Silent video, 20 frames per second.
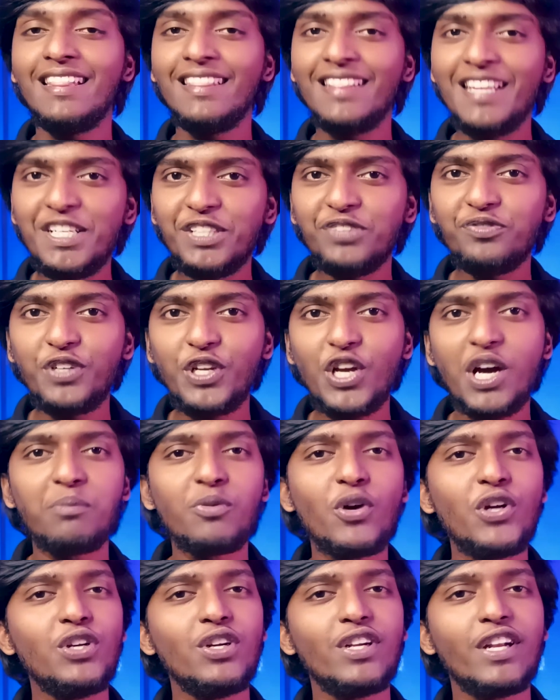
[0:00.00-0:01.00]
In this video,
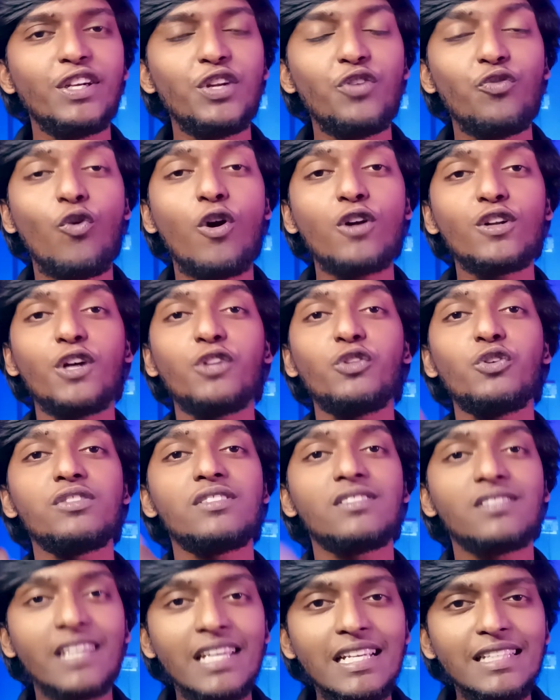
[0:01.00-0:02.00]
I'm going to tell you what are
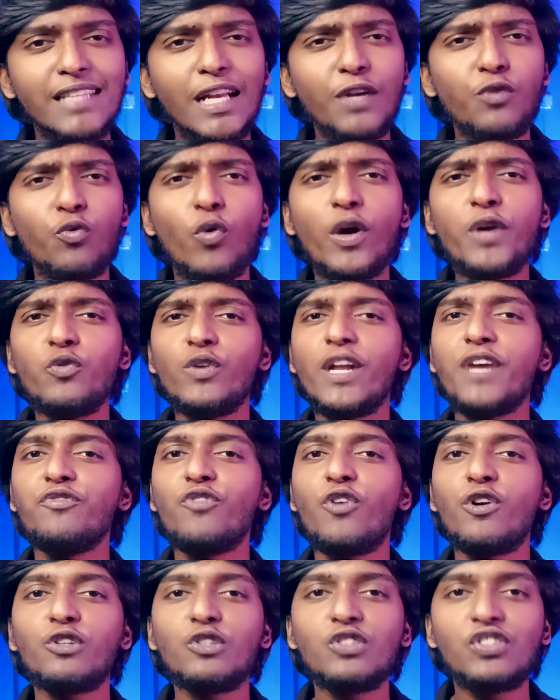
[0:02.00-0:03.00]
those things and why would I
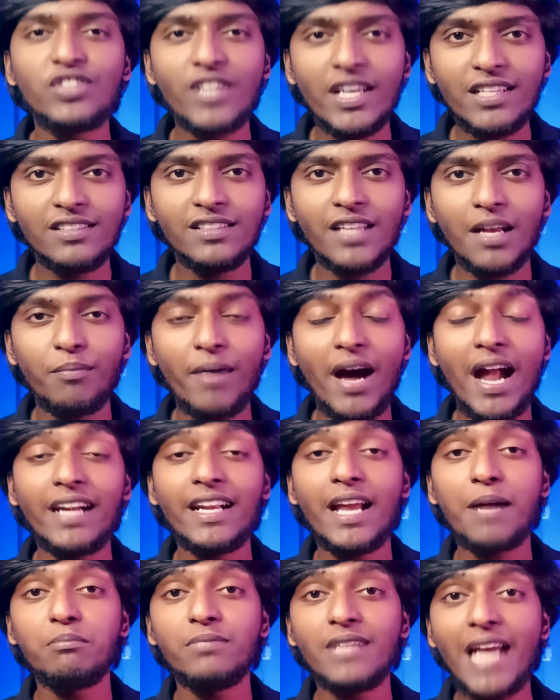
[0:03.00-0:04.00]
want to change them.
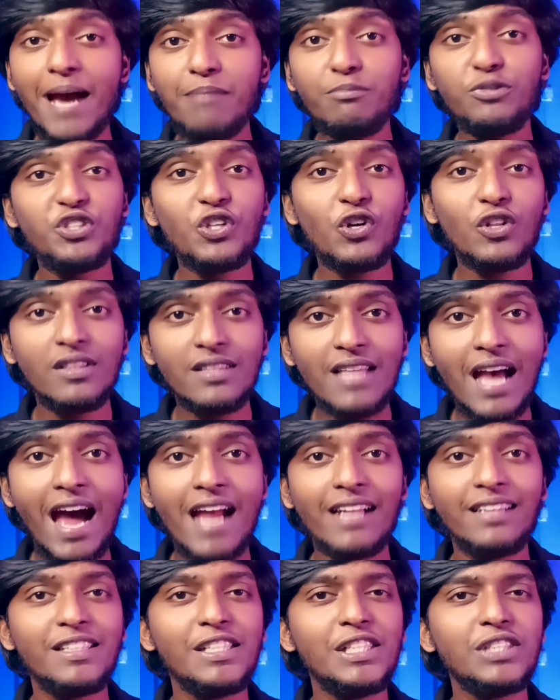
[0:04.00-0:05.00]
And I'm damn sure
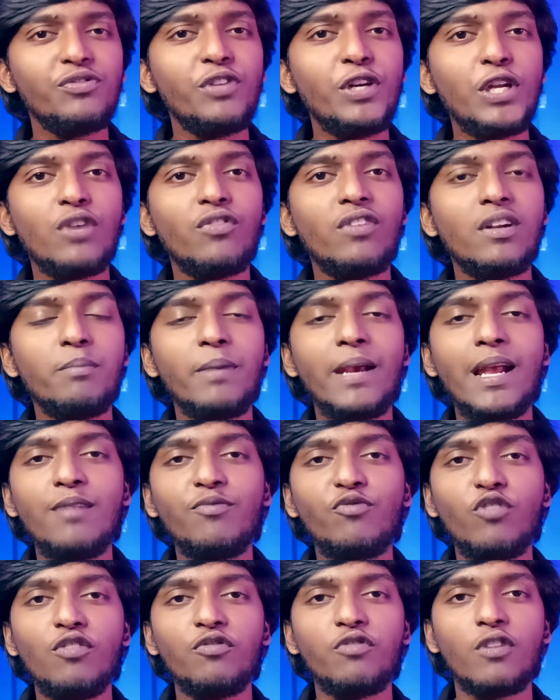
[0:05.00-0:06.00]
that this video will be
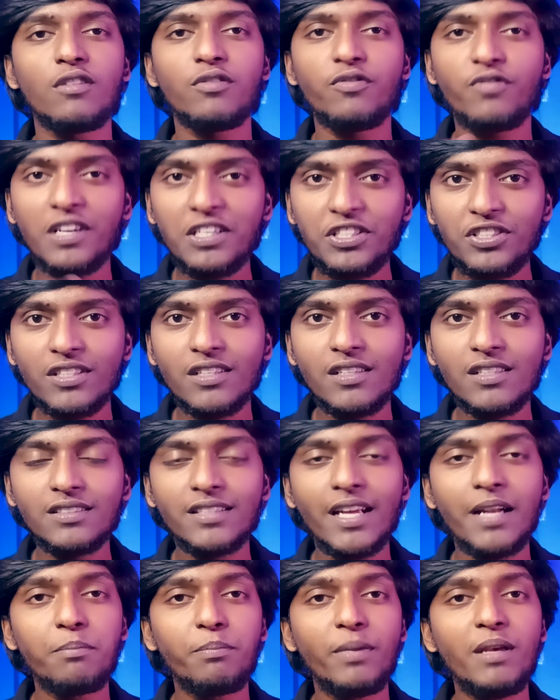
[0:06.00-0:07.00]
helpful for
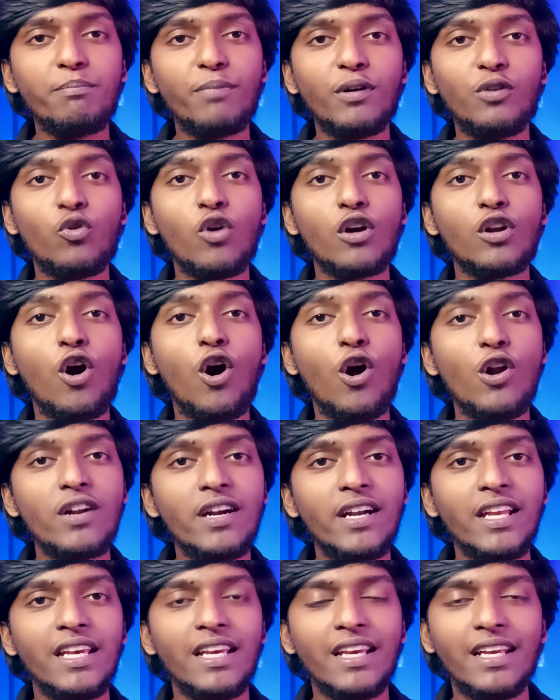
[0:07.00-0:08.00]
freshers and people who are
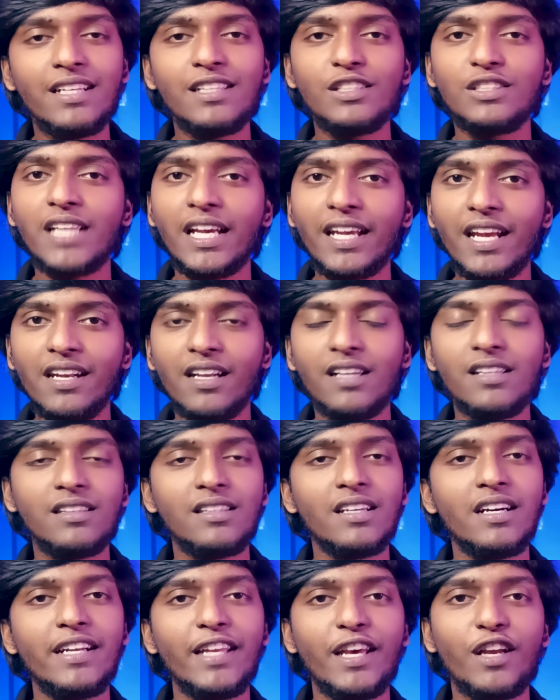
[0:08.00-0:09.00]
already in second and
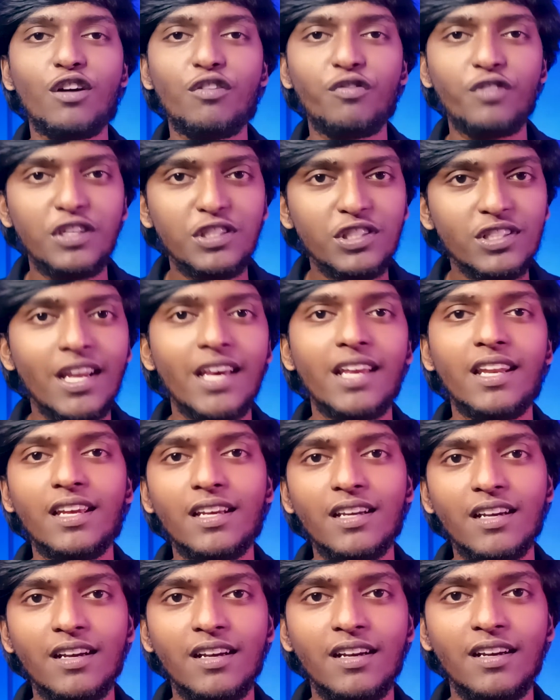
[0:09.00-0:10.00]
third year of
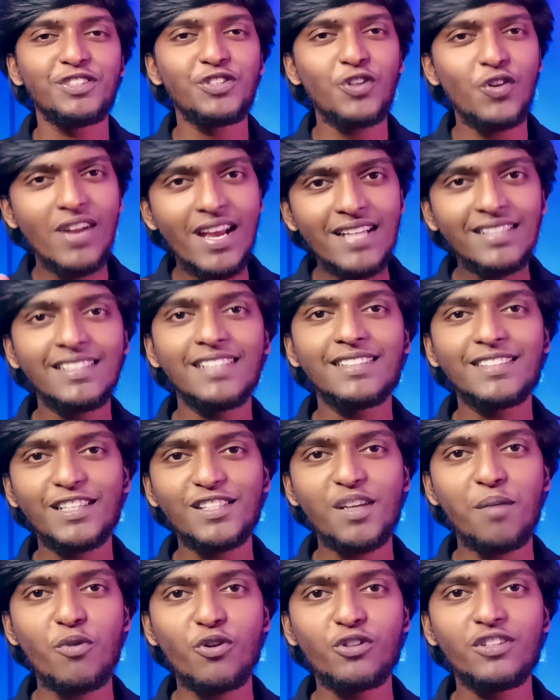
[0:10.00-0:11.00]
engineering. So let's
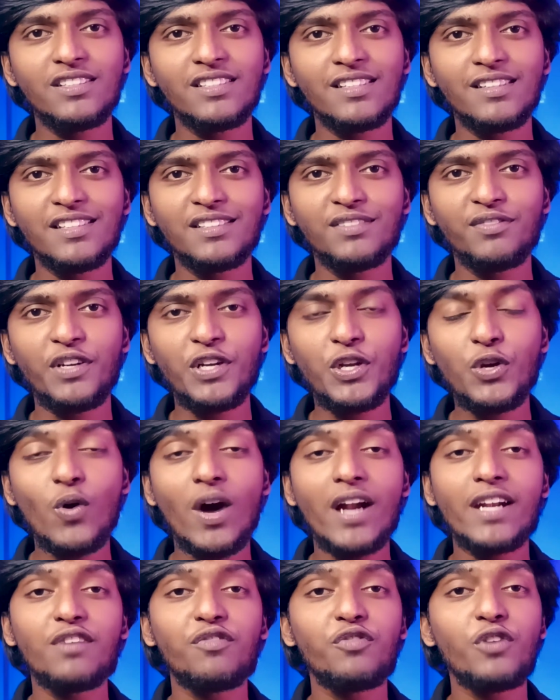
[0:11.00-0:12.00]
discuss about this in this video.
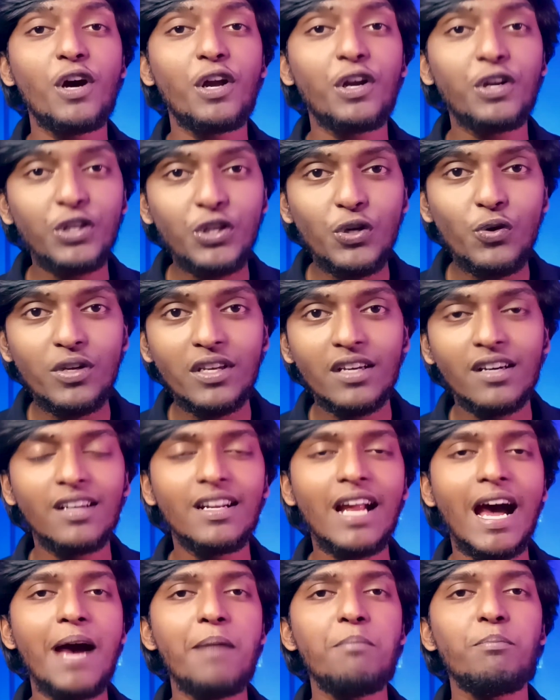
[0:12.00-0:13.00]
And if you are new
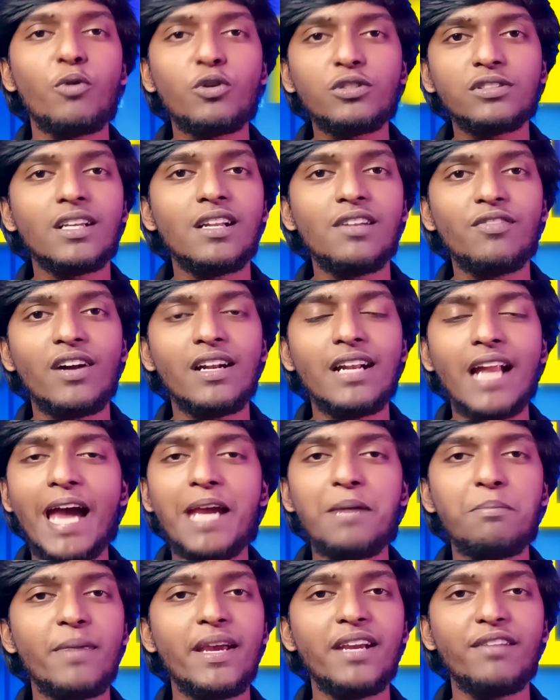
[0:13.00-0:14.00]
here, I'm Porselvan.
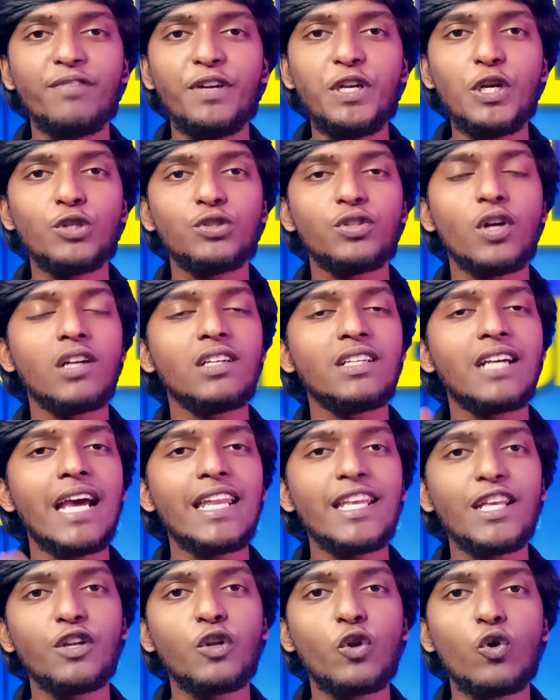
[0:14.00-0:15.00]
I make videos on
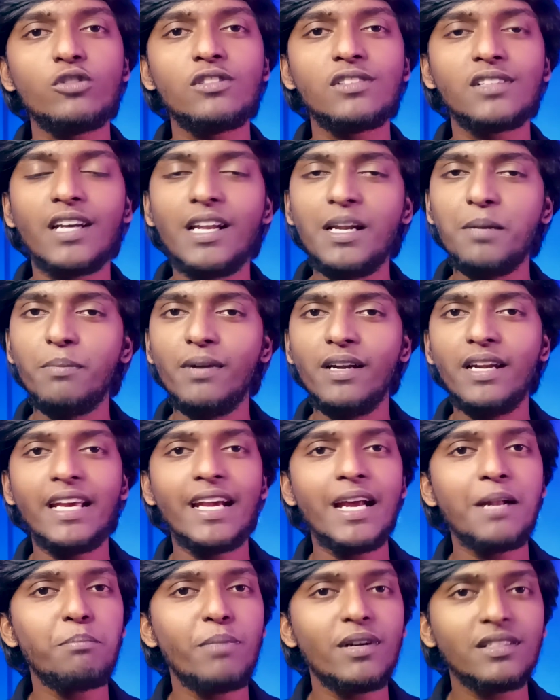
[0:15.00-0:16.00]
career growth, skill
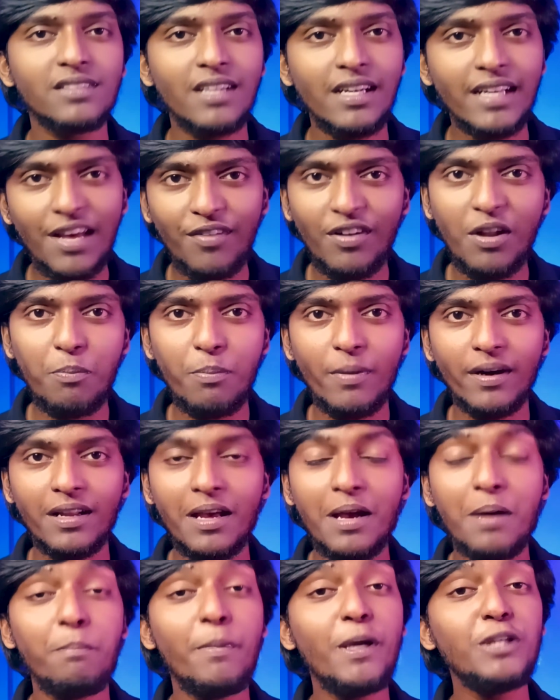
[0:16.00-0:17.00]
building and personal development.
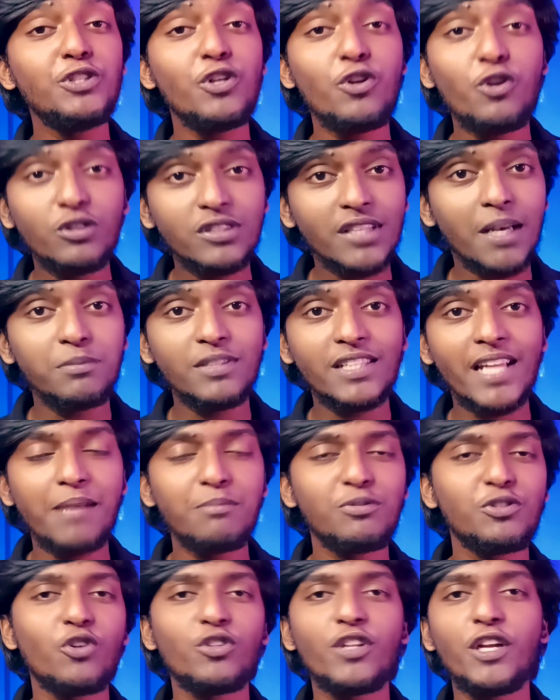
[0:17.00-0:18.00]
Make sure you
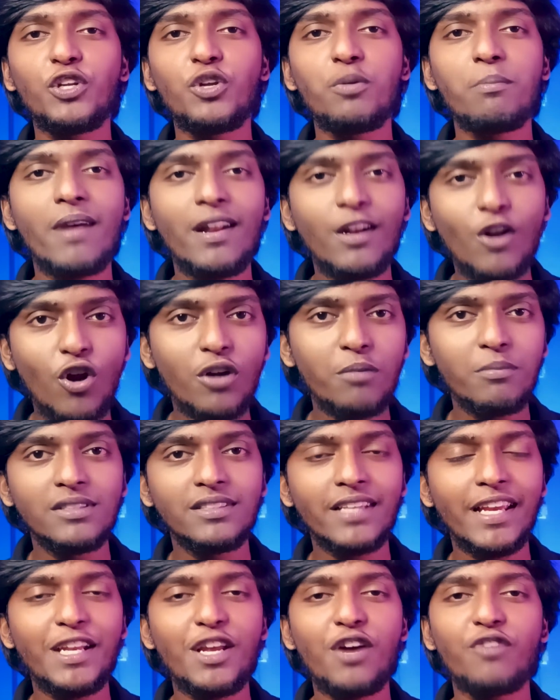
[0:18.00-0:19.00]
subscribe so that you may not
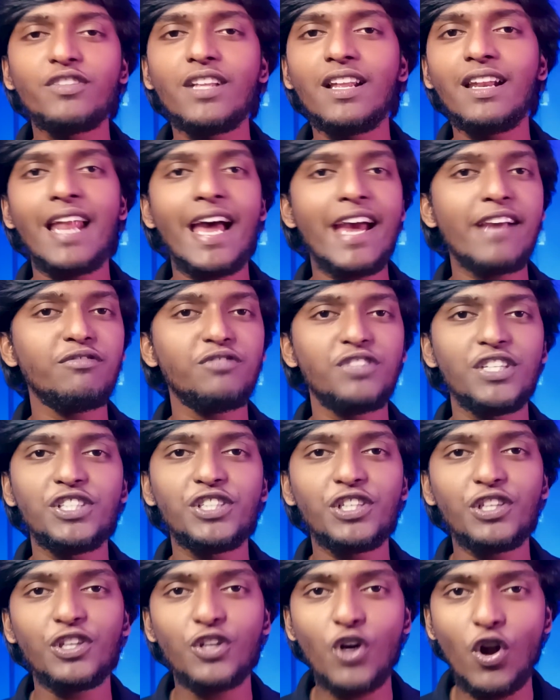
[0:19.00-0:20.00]
miss any of the
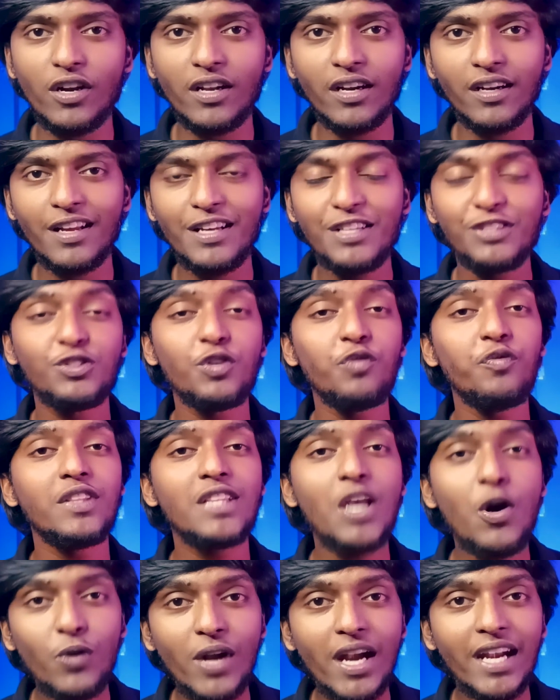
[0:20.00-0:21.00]
life-changing content. So
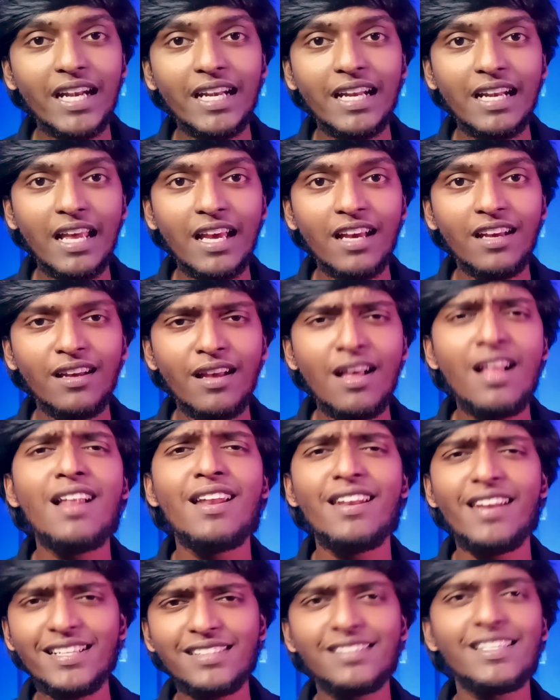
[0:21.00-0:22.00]
without any delay,
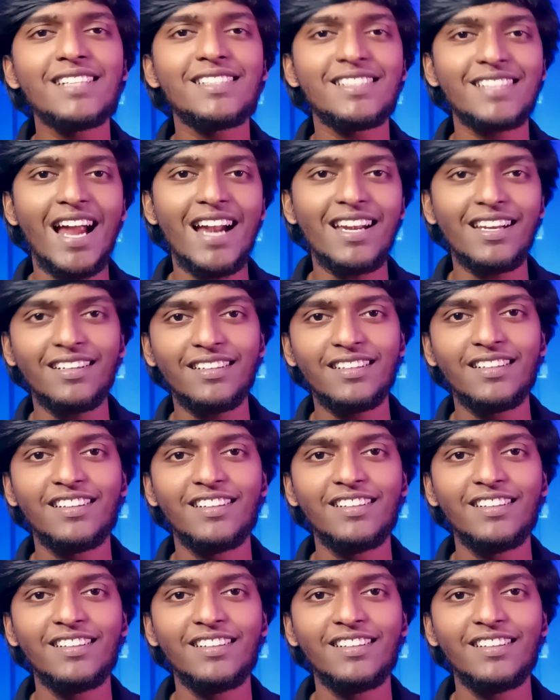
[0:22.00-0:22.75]
let's get started.